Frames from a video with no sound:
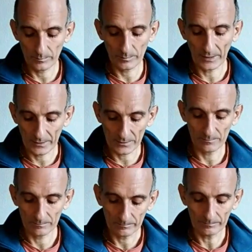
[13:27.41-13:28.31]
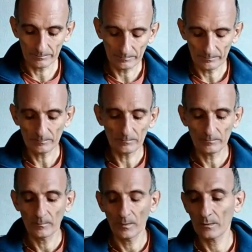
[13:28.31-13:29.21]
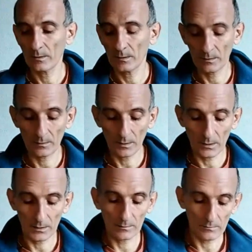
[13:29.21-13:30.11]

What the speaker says: plate. I